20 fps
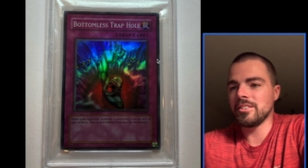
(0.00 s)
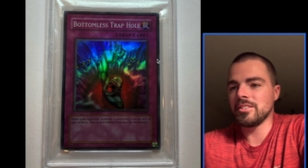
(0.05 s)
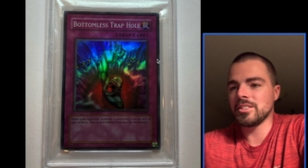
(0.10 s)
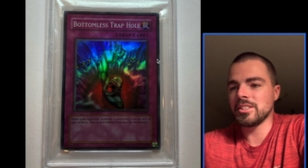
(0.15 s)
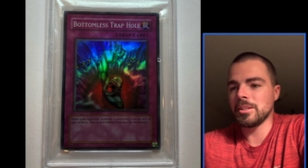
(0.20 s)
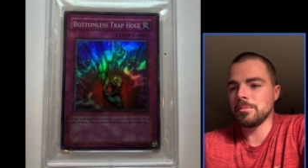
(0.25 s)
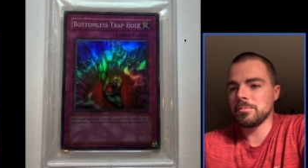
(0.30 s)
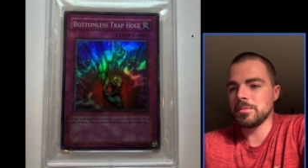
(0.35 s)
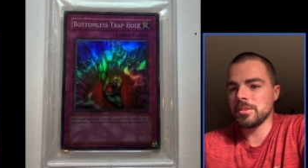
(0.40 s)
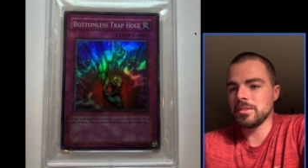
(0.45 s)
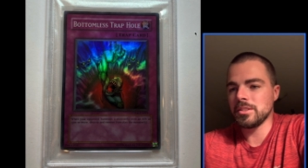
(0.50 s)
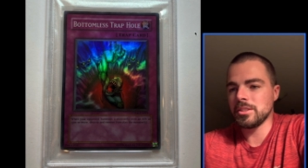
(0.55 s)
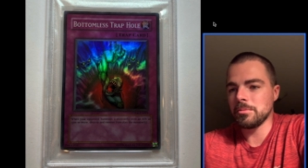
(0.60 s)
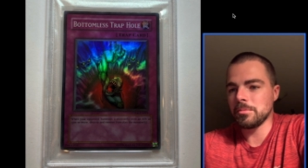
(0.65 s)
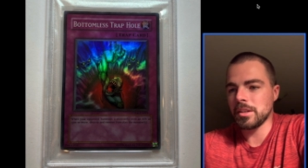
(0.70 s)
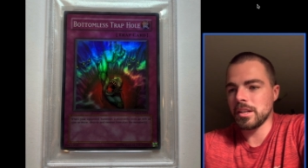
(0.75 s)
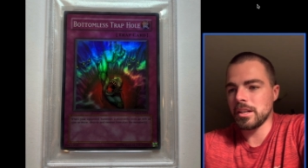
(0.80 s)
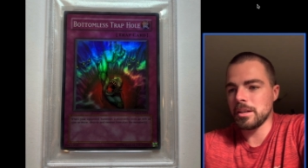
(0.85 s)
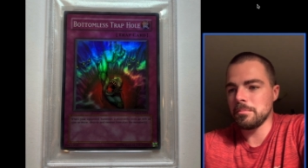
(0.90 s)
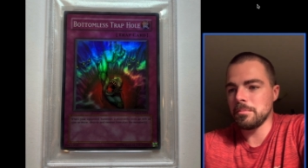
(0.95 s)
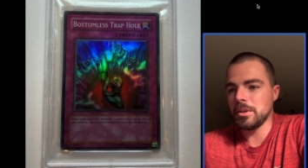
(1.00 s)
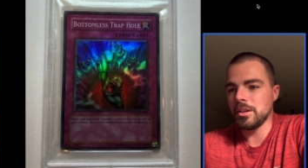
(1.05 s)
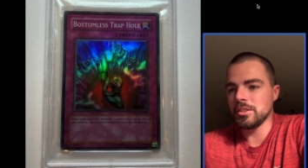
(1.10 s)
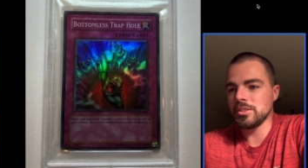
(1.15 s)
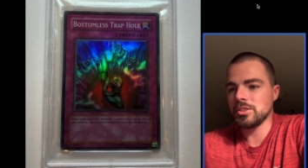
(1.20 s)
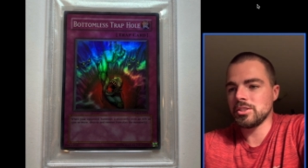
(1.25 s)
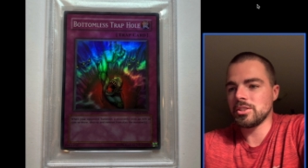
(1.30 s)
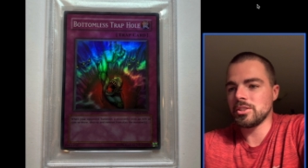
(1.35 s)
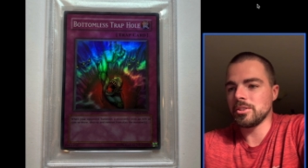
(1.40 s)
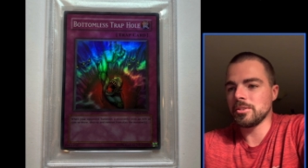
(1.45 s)
or some some kind of
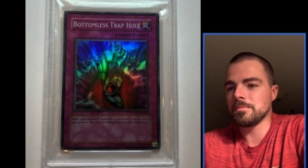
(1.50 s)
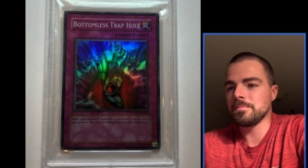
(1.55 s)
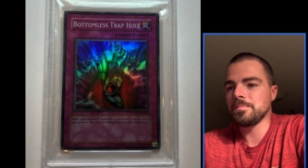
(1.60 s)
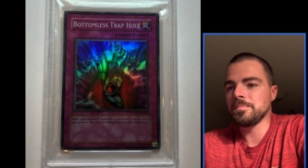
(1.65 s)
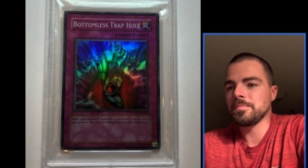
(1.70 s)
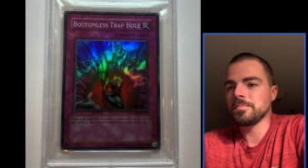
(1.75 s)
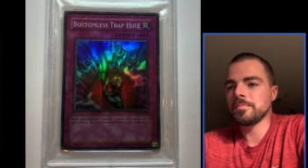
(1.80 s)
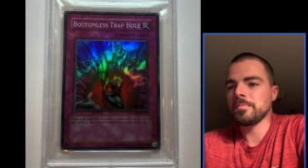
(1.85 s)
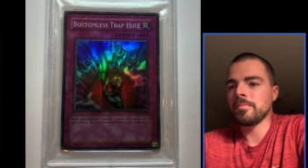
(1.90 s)
monster.